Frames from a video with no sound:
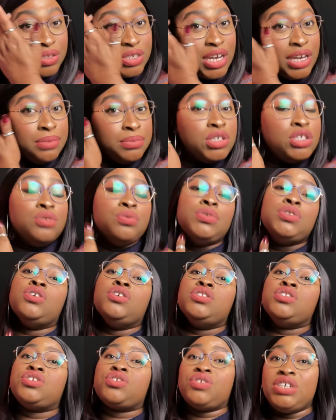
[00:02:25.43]
time she was
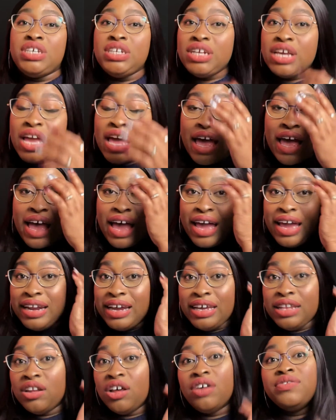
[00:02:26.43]
on screen and I
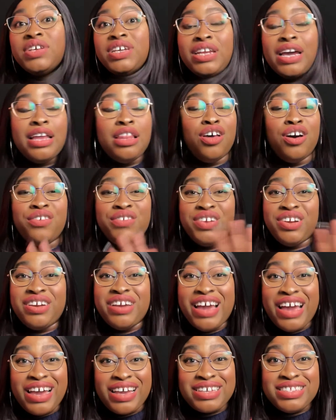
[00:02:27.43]
loved it. I loved her
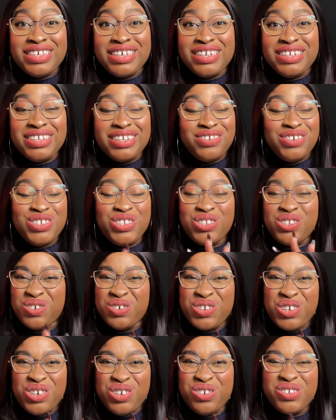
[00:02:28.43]
accent. It was so
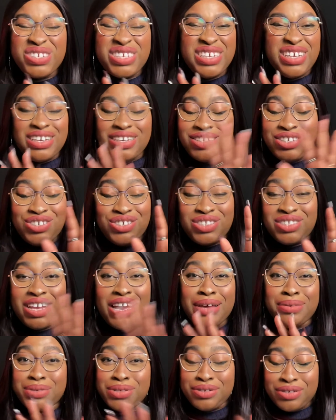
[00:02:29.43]
cute. I just
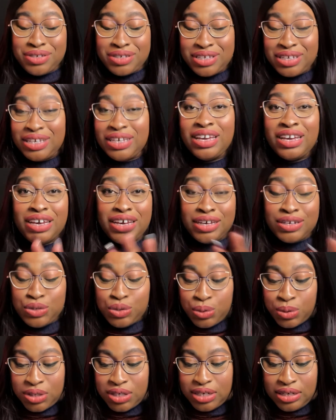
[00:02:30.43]
absolutely
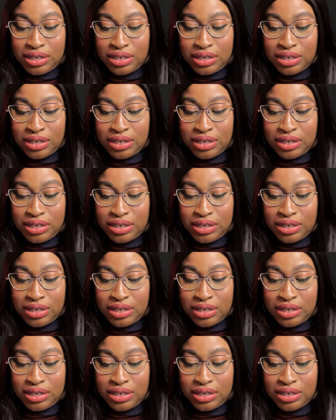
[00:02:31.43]
adored